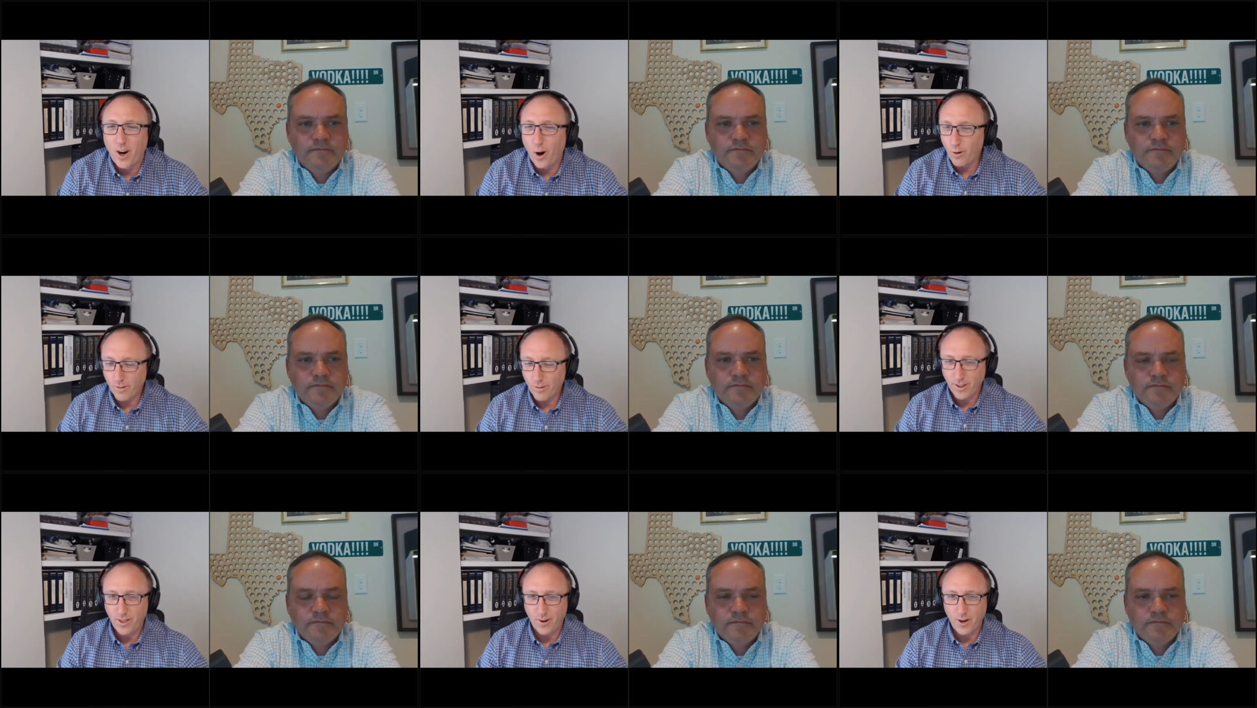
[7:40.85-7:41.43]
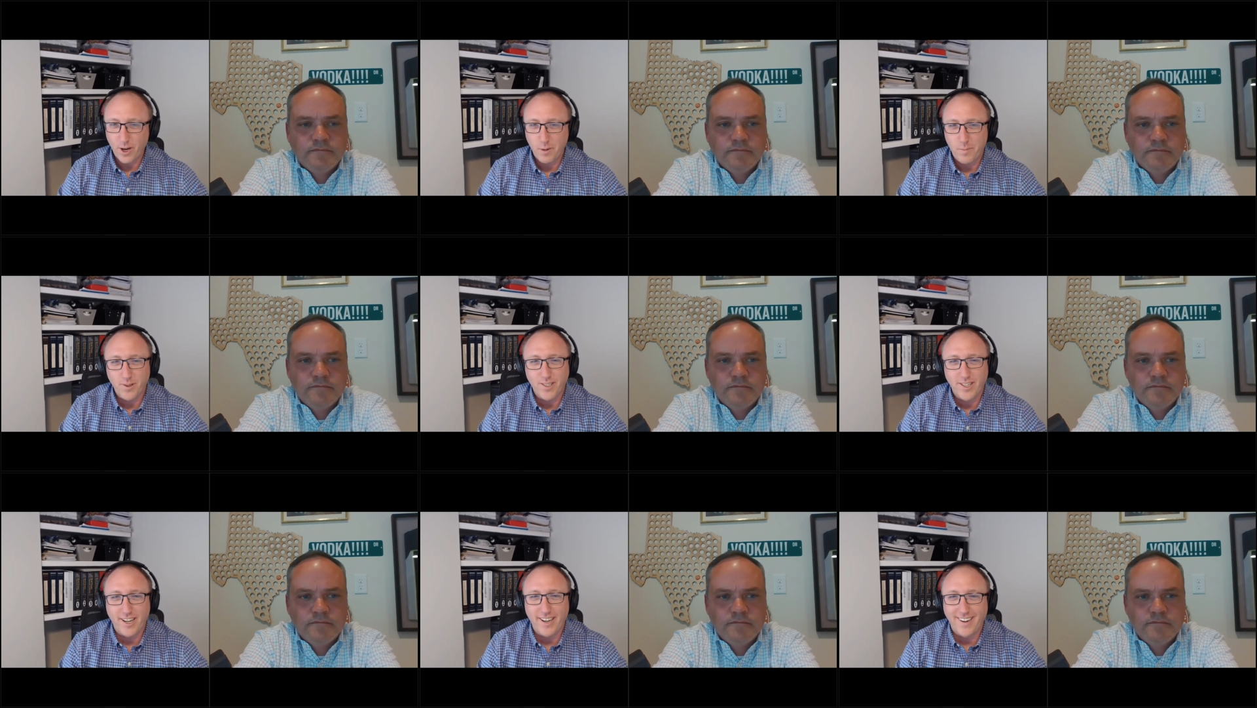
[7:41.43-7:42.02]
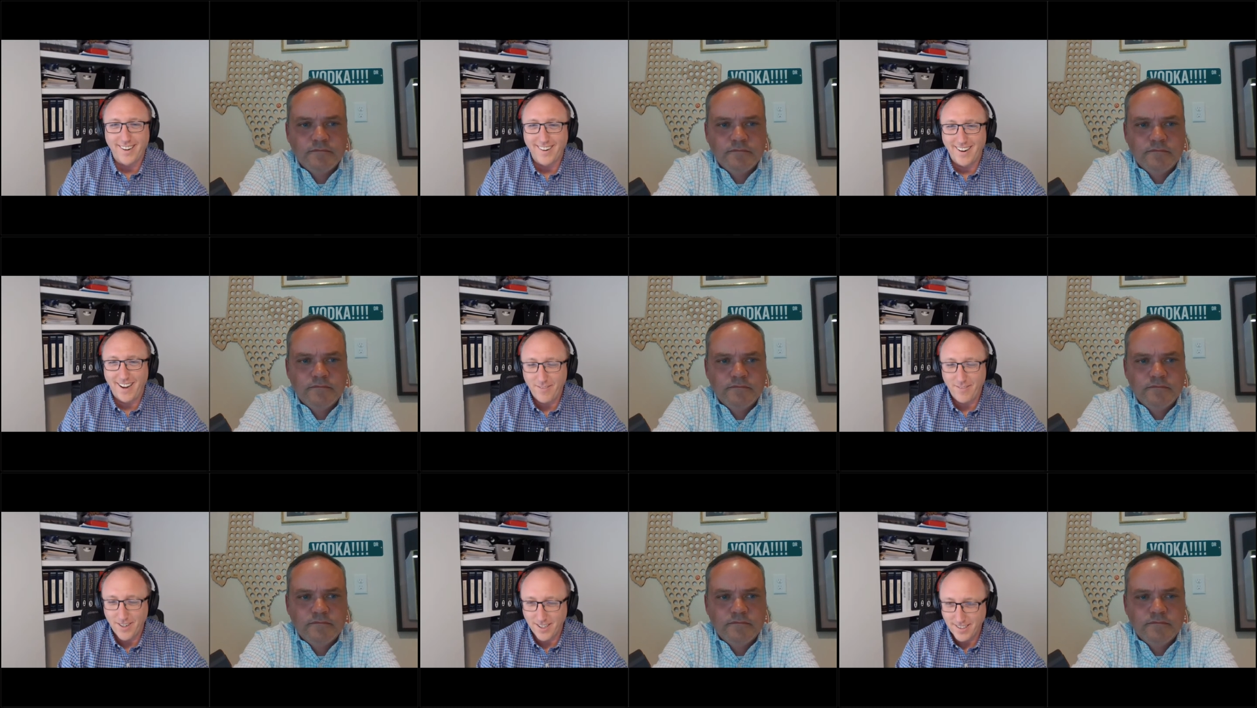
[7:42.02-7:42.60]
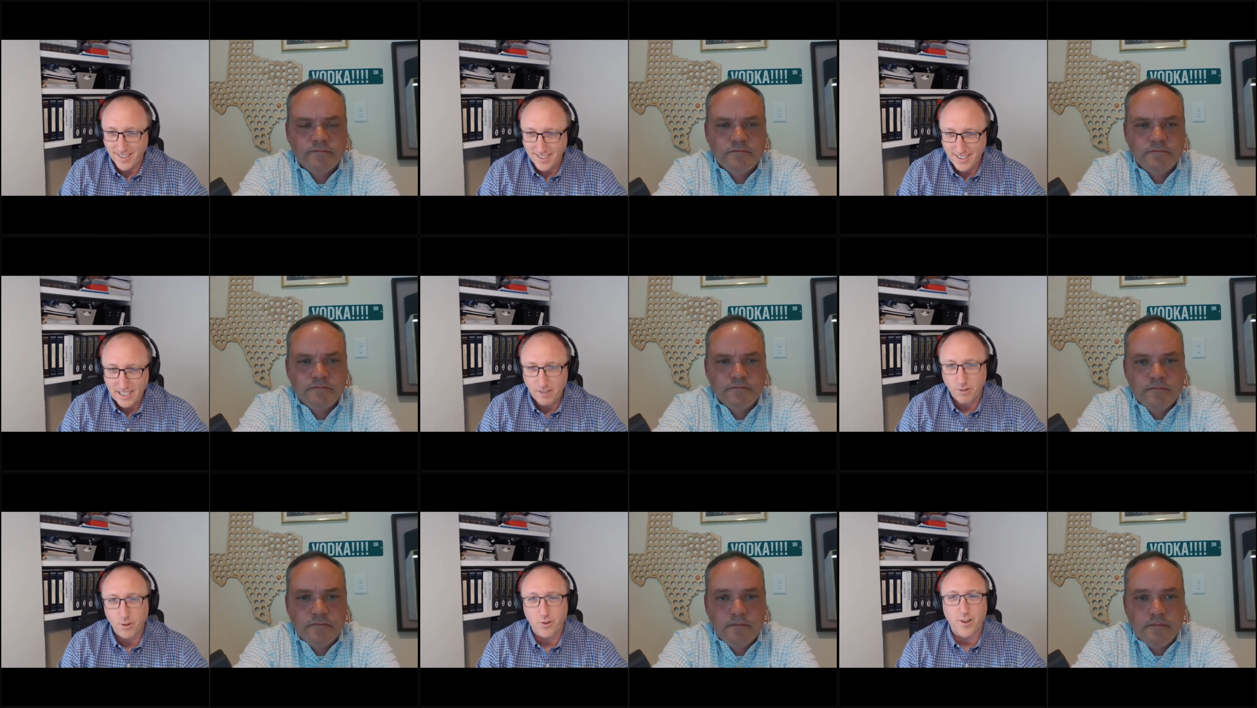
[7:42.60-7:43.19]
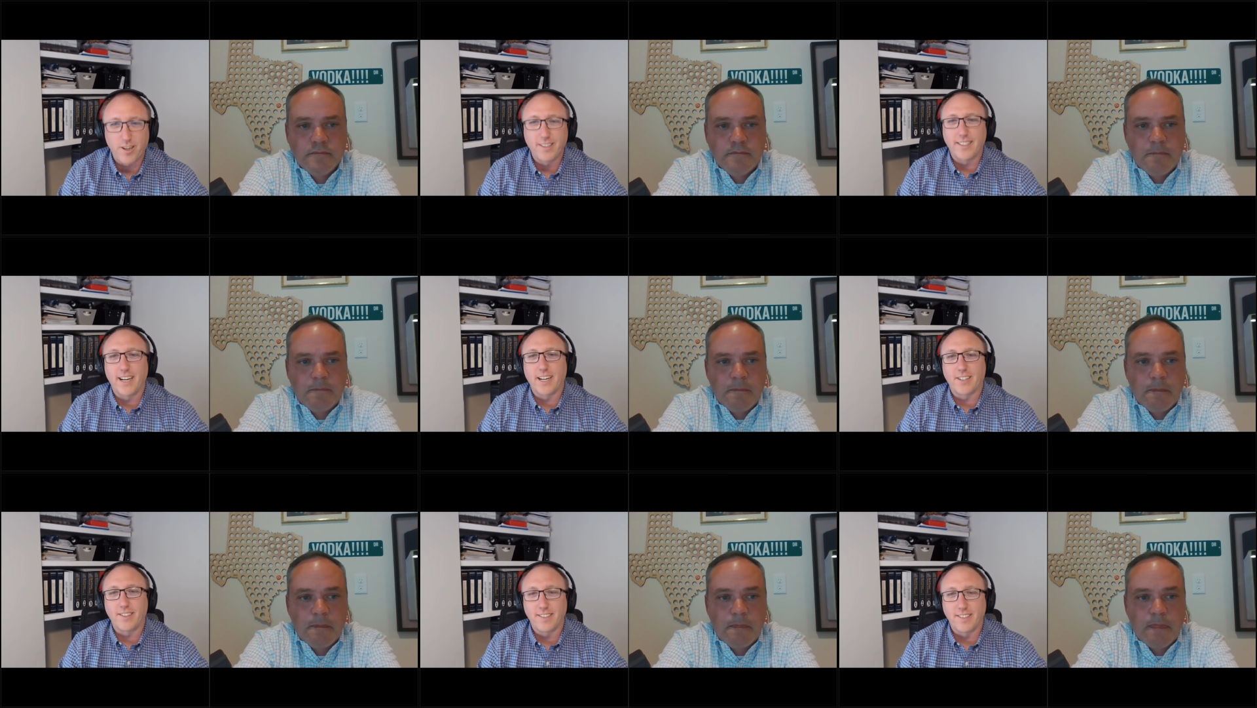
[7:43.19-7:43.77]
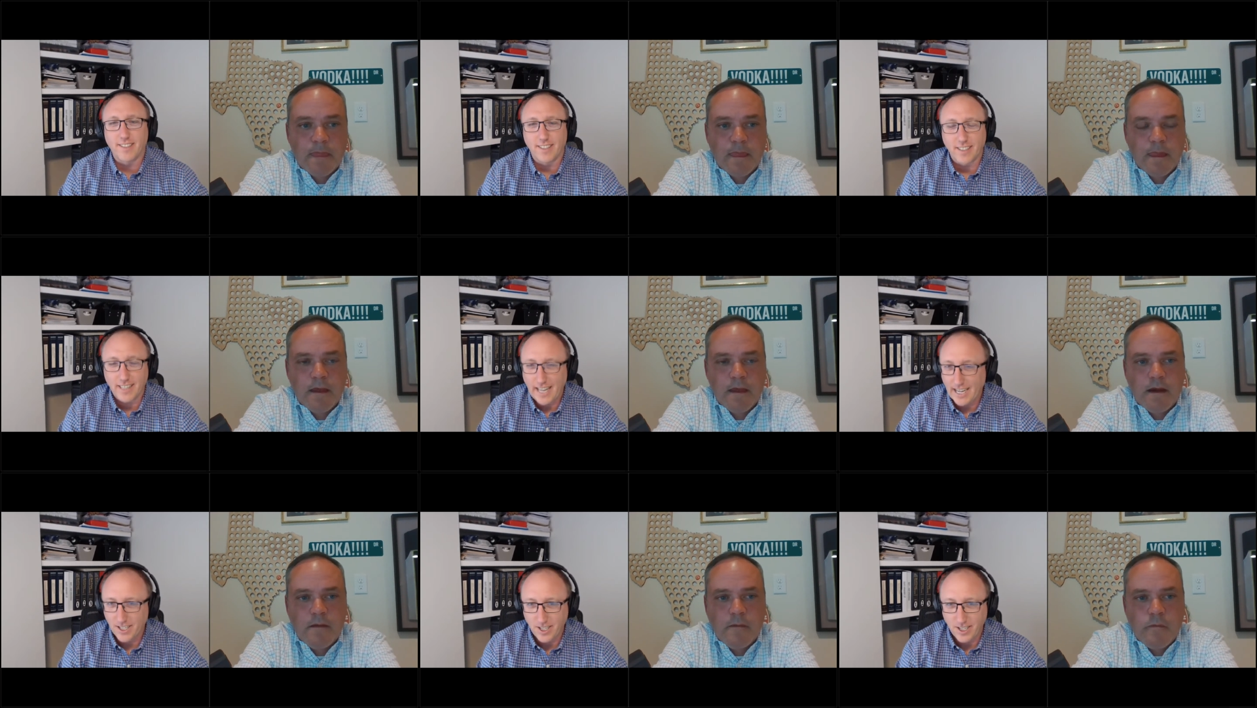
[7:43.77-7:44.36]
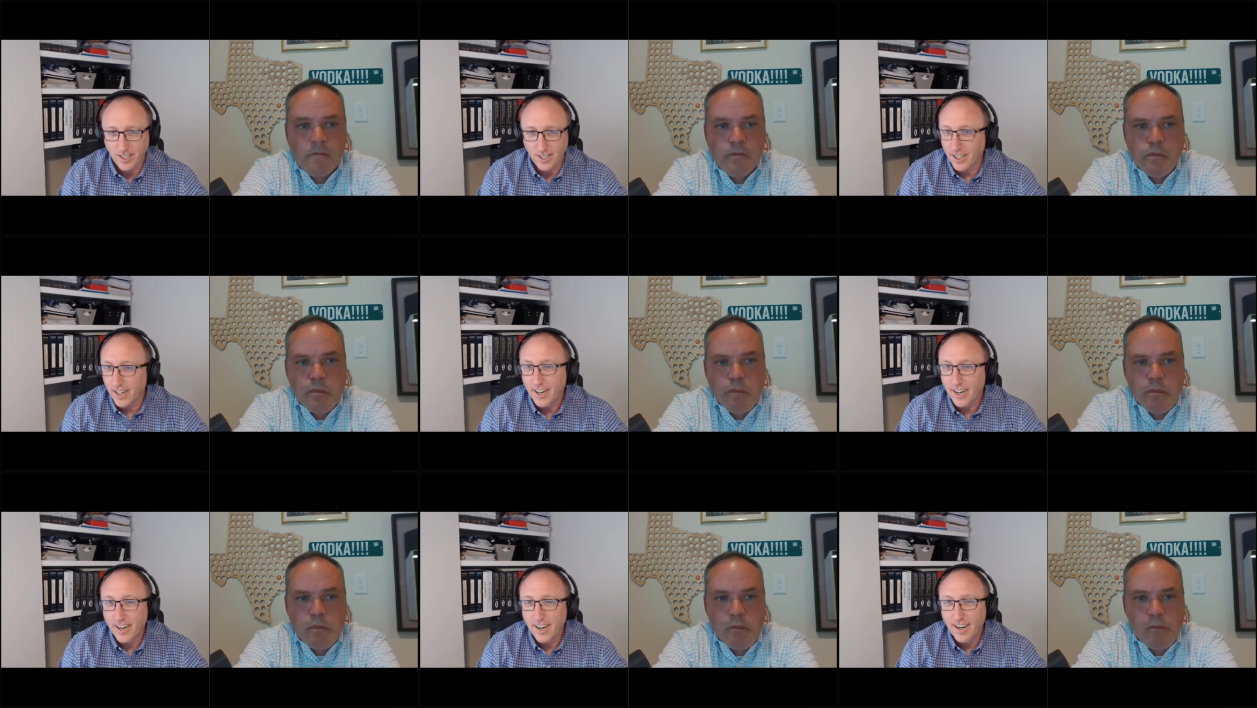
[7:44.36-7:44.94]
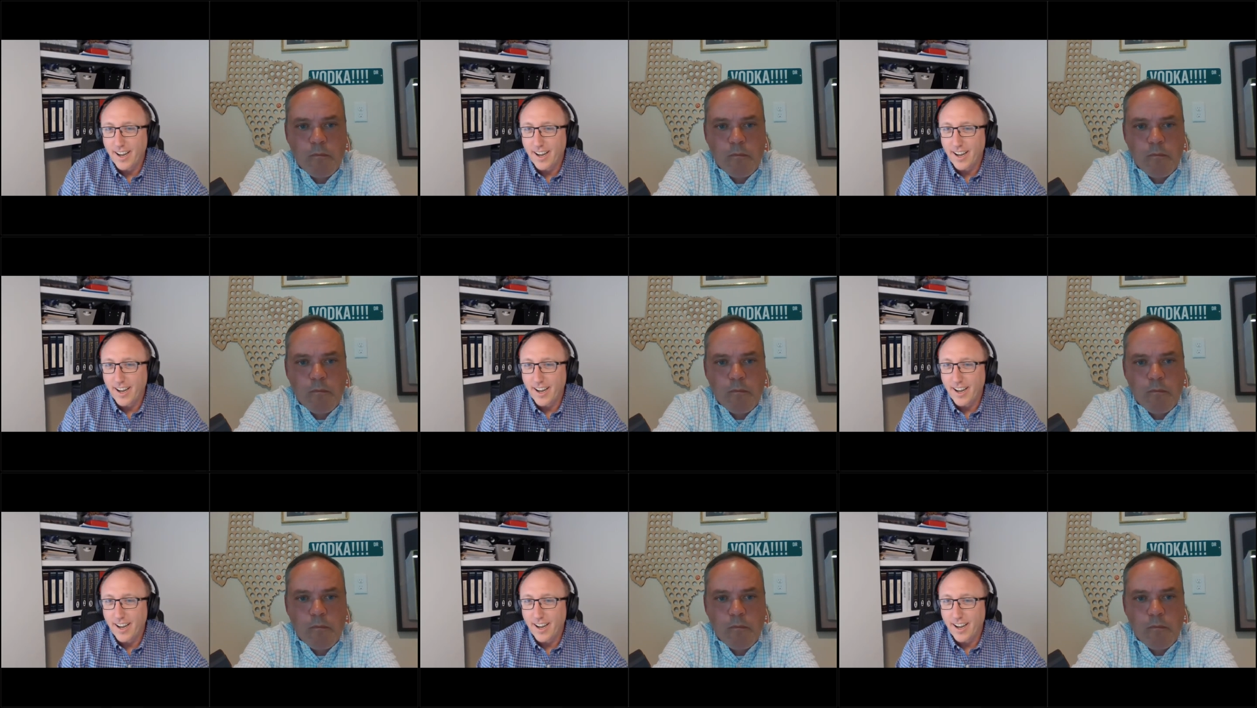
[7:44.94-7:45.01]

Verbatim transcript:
Speaker 1: Over 30% have done zero transactions in the last year.